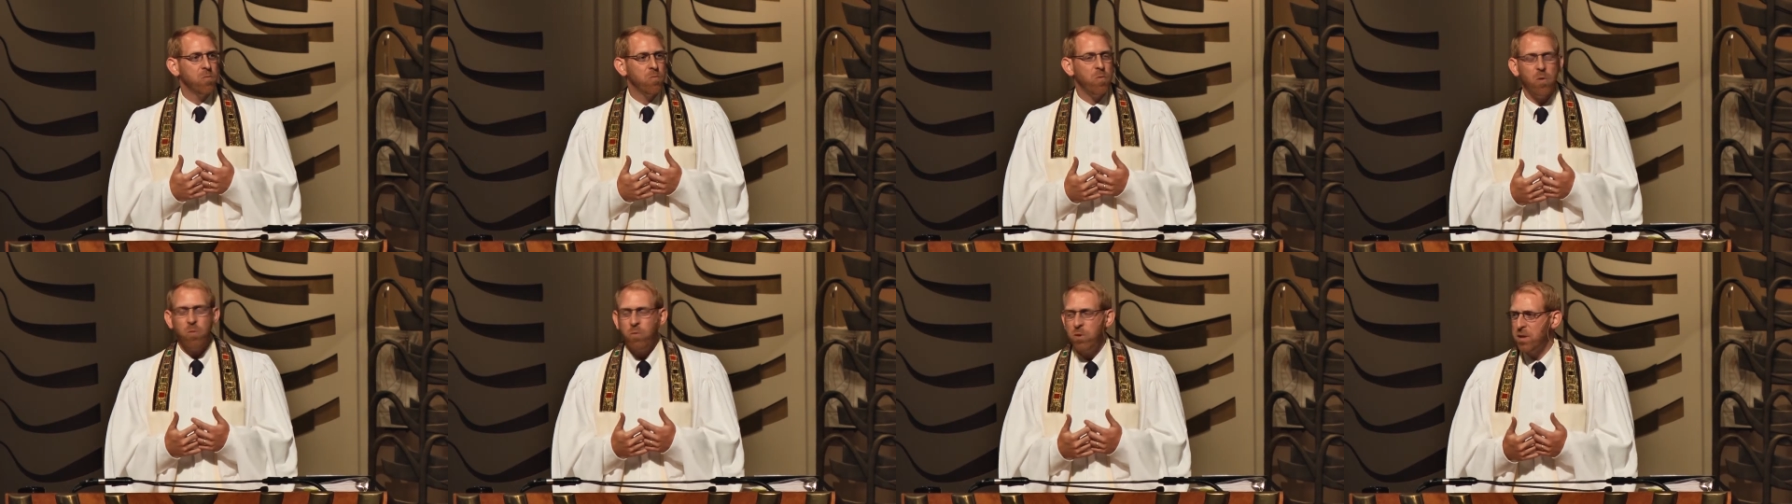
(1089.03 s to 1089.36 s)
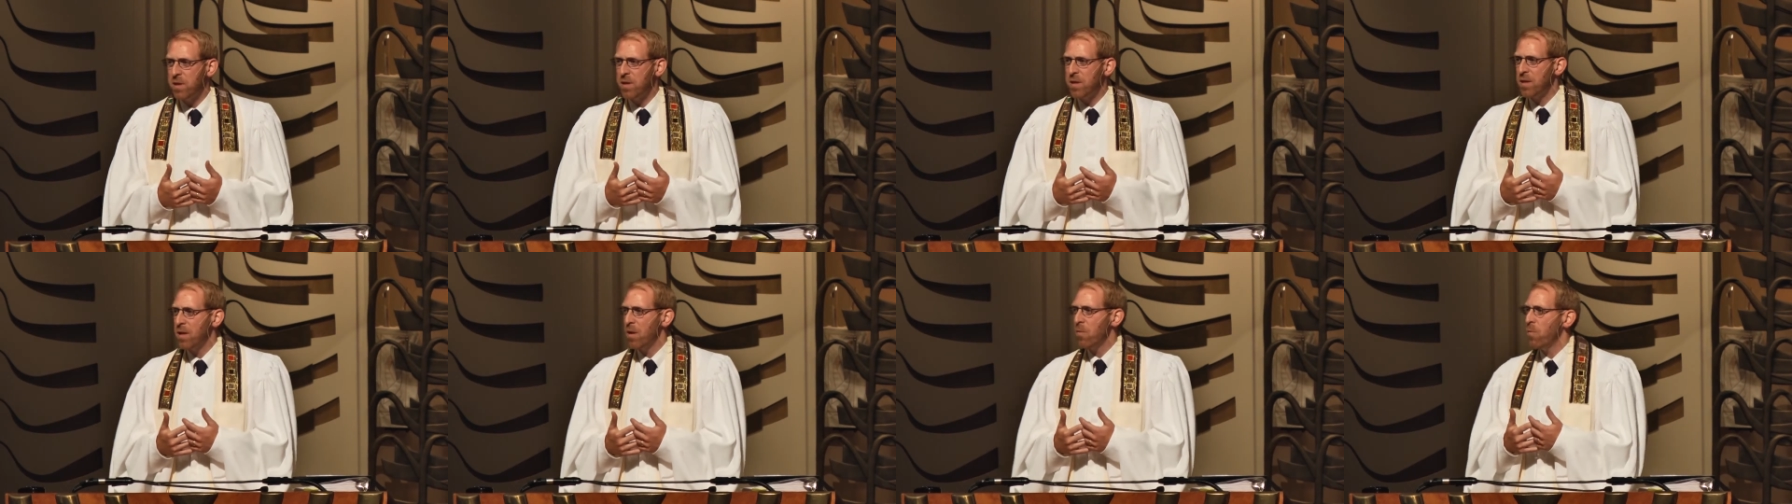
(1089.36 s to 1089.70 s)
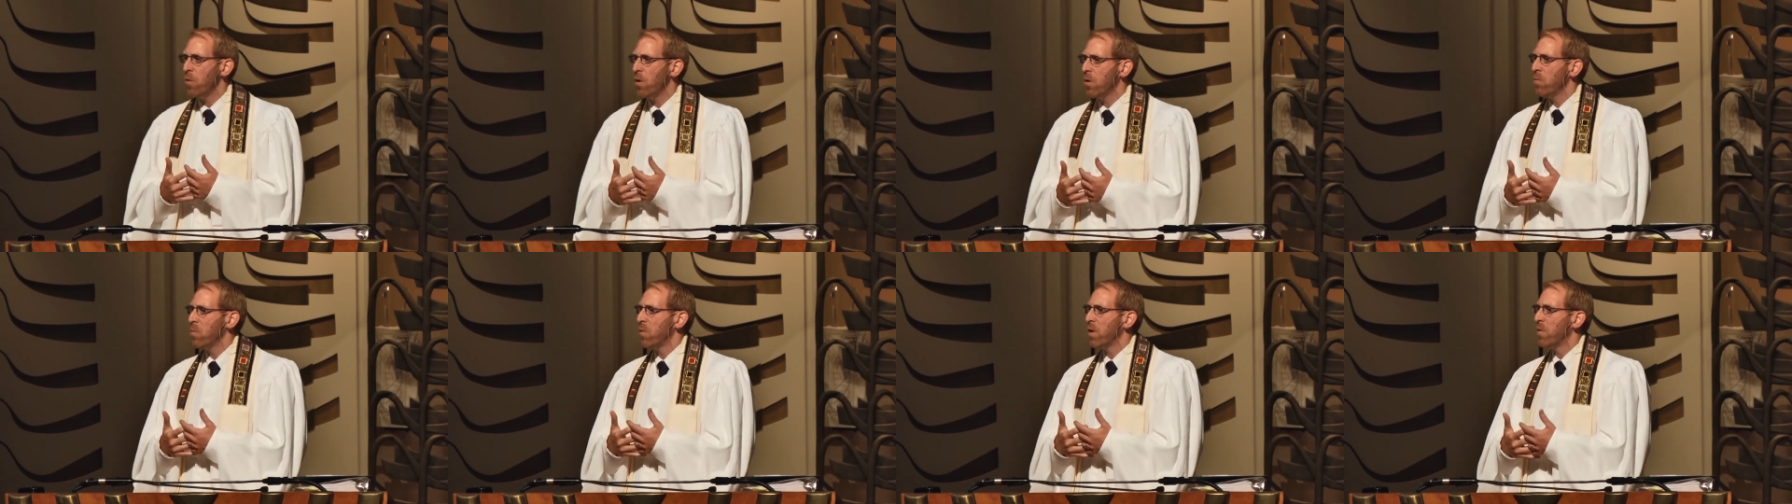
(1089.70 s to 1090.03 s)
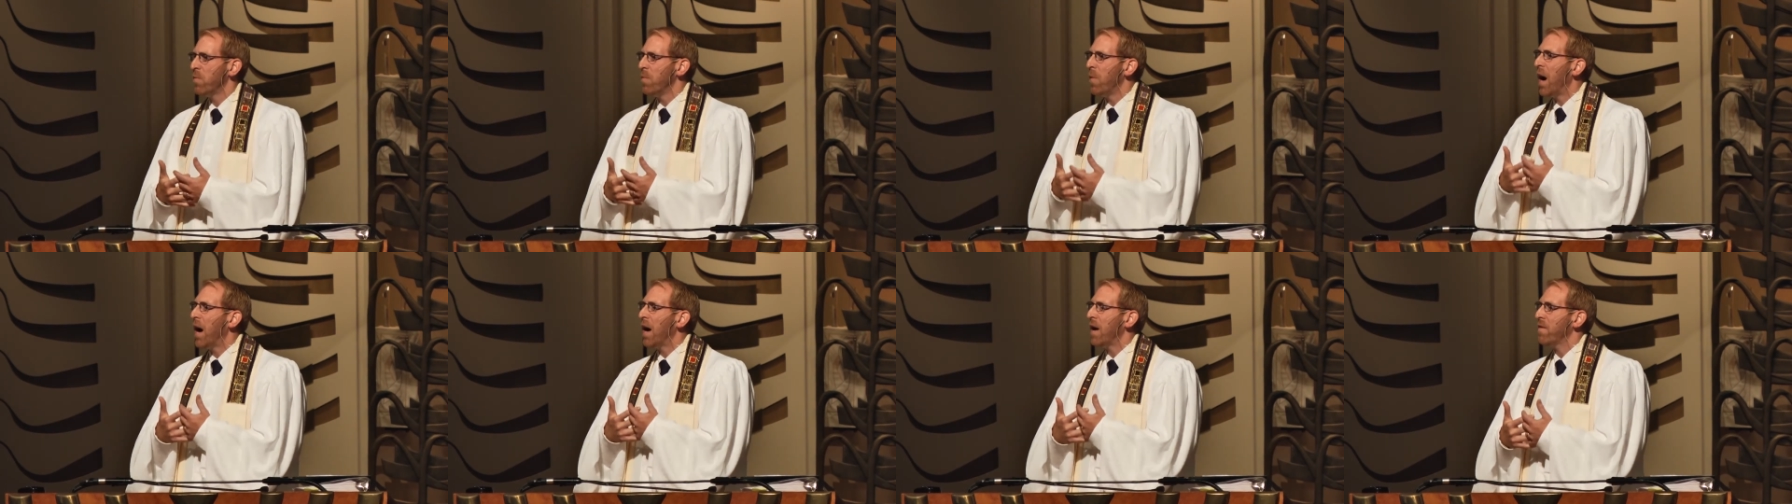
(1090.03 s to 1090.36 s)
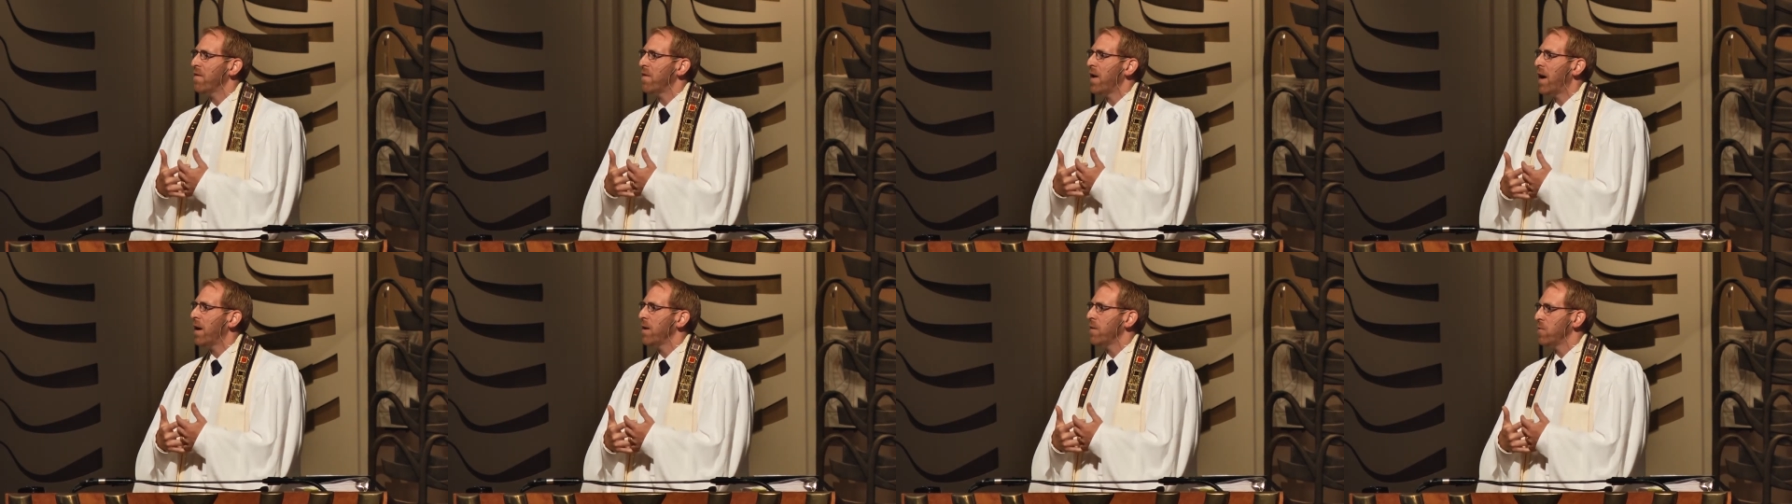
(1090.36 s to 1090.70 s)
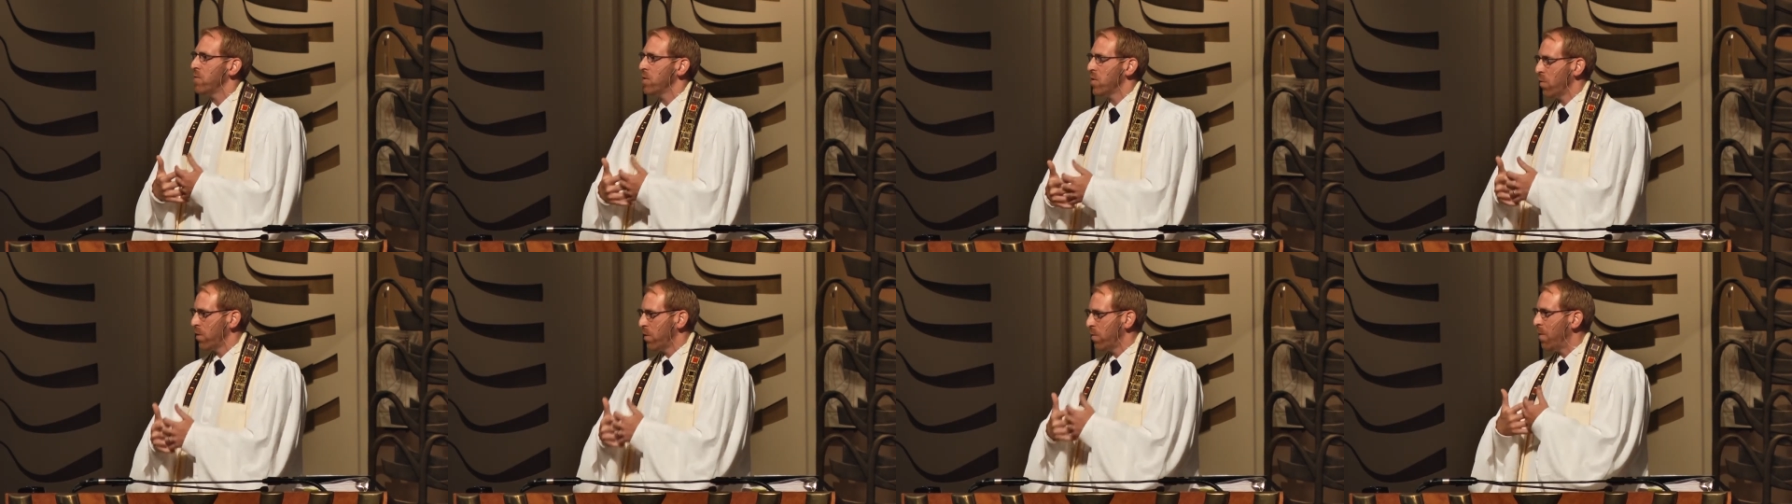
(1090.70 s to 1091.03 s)
What would someone with my
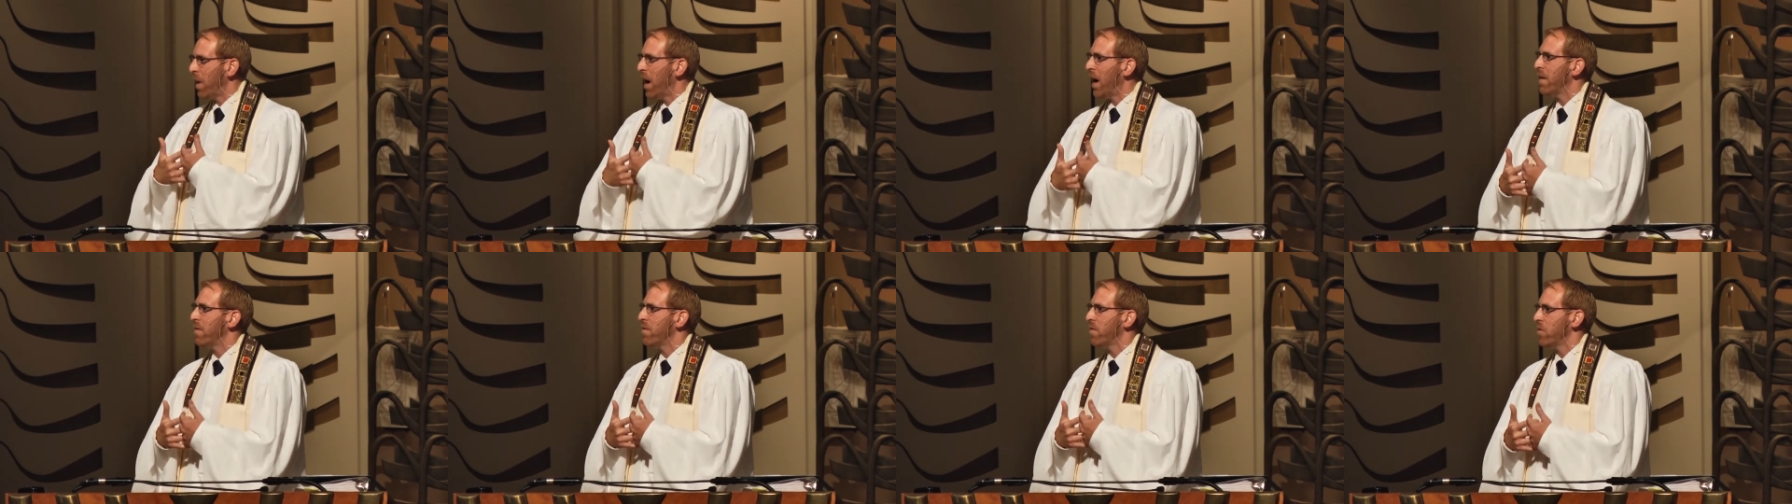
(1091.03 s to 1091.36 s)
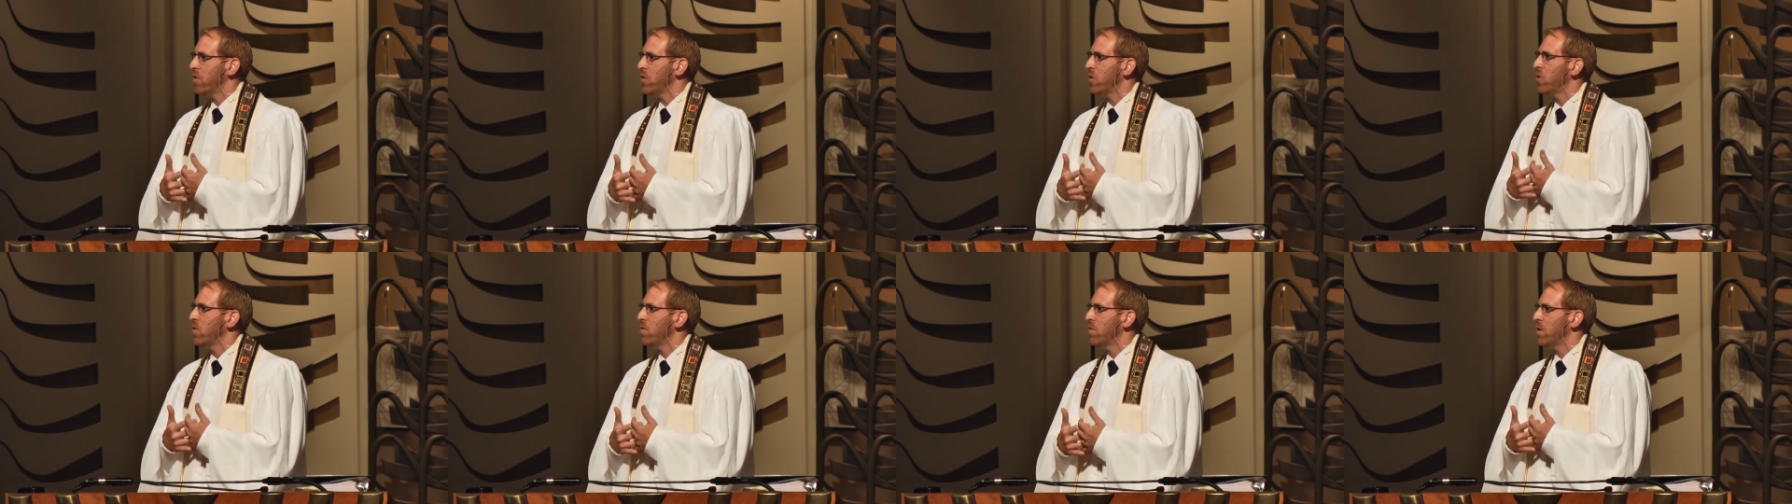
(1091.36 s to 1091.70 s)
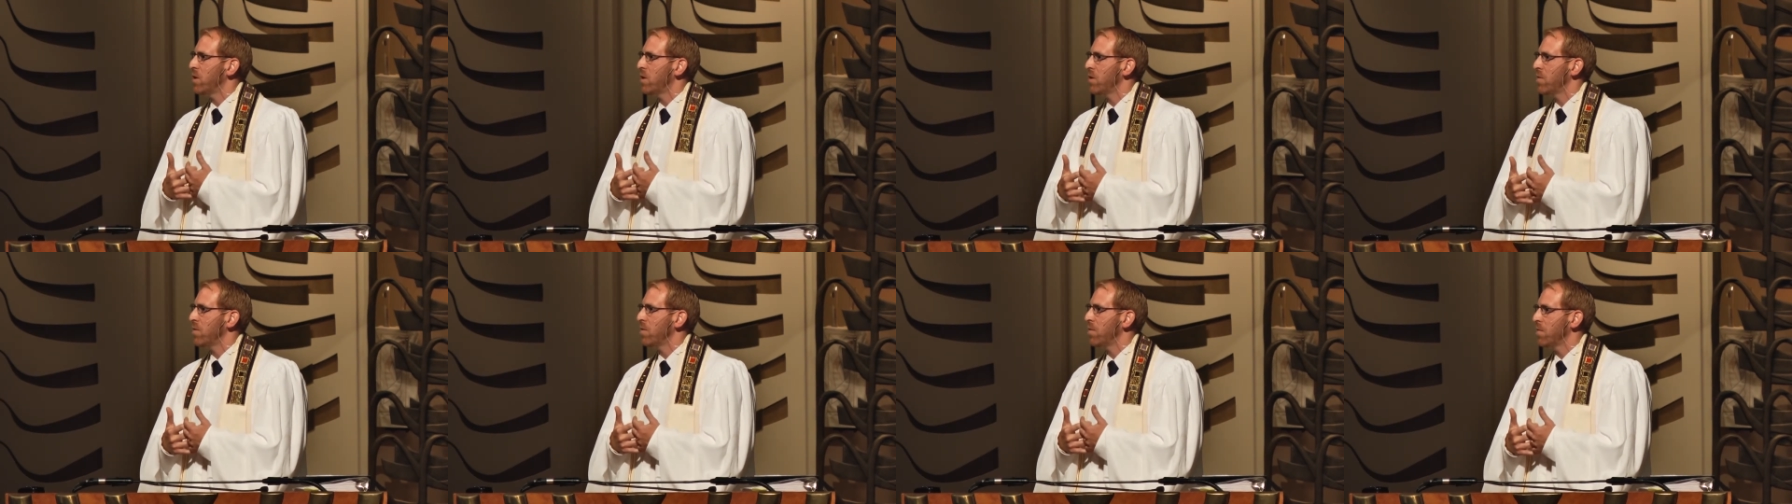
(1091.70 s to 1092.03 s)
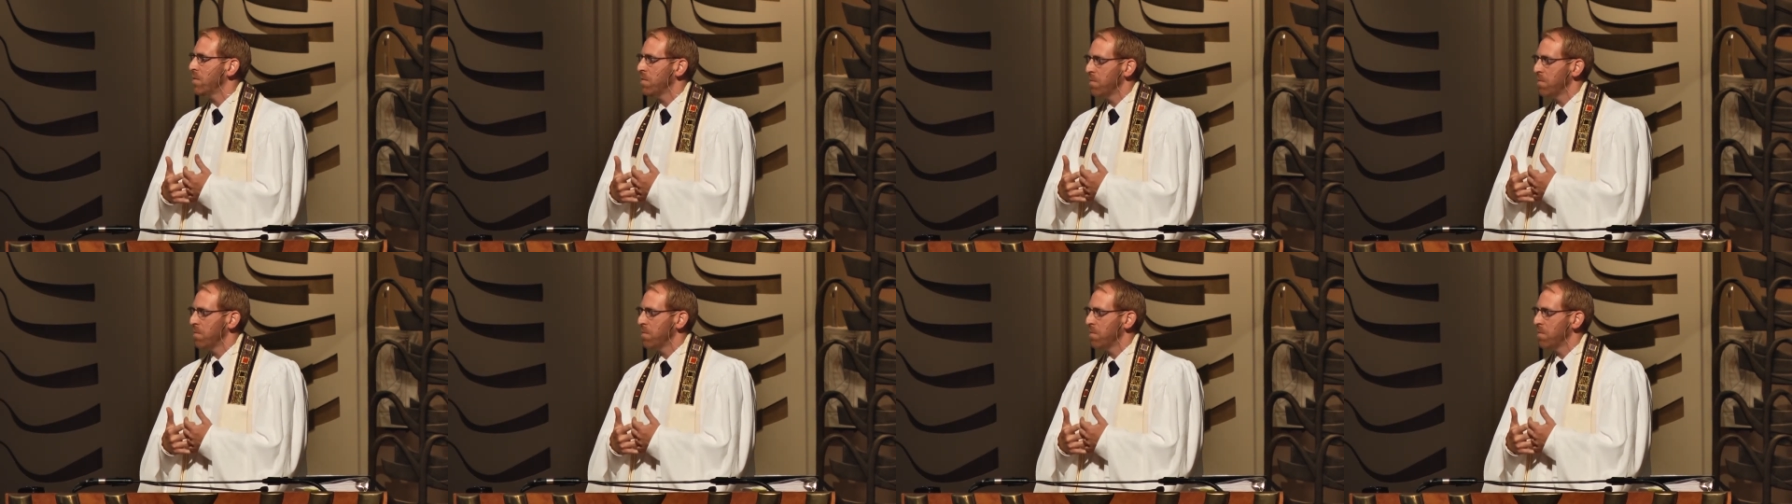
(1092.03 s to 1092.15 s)
values, with my virtues do?